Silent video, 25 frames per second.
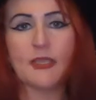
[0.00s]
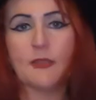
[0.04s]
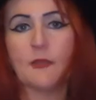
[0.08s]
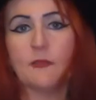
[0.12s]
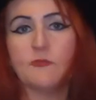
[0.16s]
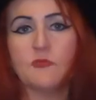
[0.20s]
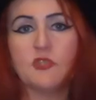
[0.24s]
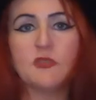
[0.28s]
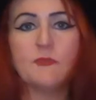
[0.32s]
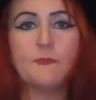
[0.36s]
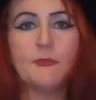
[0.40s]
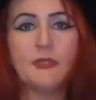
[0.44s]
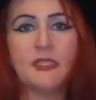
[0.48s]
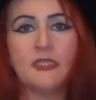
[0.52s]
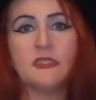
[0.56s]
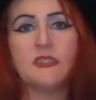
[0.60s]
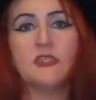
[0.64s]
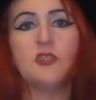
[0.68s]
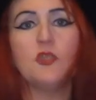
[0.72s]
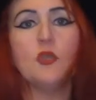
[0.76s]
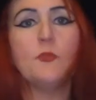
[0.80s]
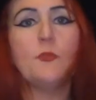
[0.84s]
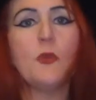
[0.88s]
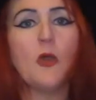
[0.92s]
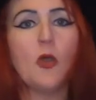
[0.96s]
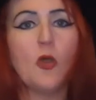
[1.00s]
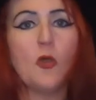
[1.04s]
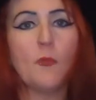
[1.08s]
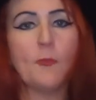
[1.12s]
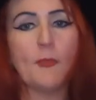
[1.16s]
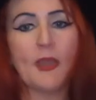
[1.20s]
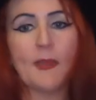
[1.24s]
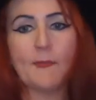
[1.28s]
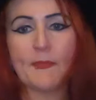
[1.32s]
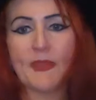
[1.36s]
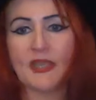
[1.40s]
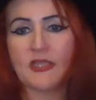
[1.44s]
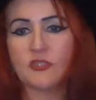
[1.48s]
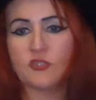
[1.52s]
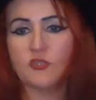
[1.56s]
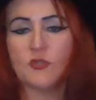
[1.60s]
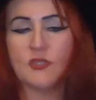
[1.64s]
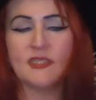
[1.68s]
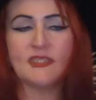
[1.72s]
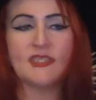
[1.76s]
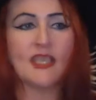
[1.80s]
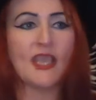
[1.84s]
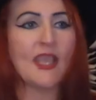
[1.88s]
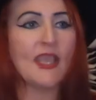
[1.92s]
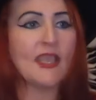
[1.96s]
I'm just building up all my
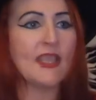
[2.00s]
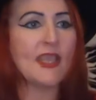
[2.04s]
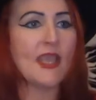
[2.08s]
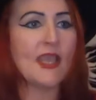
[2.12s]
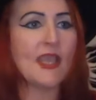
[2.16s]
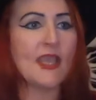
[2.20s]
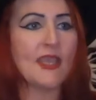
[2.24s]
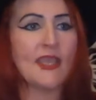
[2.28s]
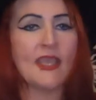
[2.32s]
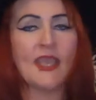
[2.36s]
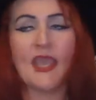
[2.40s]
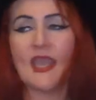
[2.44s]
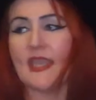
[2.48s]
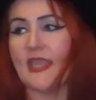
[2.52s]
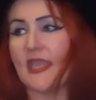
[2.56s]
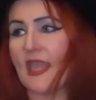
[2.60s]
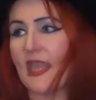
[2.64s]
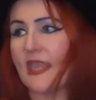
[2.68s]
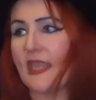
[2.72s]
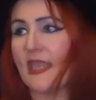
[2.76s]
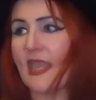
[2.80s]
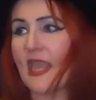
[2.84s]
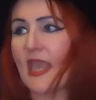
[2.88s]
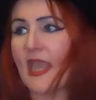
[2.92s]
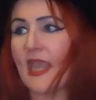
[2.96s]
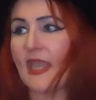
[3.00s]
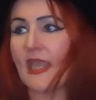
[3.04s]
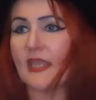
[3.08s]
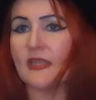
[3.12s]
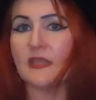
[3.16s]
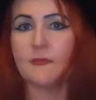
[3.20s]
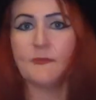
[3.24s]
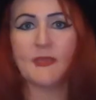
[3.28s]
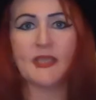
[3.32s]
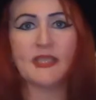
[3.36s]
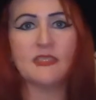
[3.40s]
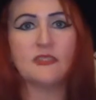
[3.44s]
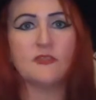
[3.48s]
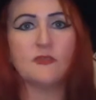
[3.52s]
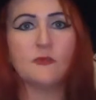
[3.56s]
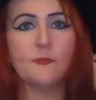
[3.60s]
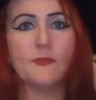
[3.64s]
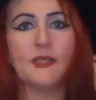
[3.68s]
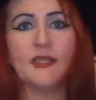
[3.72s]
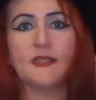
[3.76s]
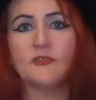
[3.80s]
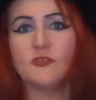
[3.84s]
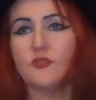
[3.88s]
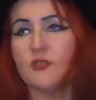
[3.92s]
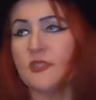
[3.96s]
batteries, AA, and the pencil
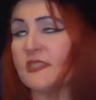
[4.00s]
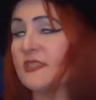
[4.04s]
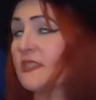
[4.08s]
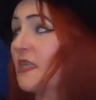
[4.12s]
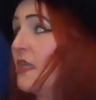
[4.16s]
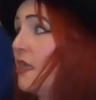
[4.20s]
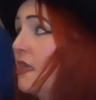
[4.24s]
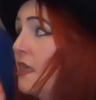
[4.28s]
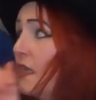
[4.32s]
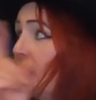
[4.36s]
batteries,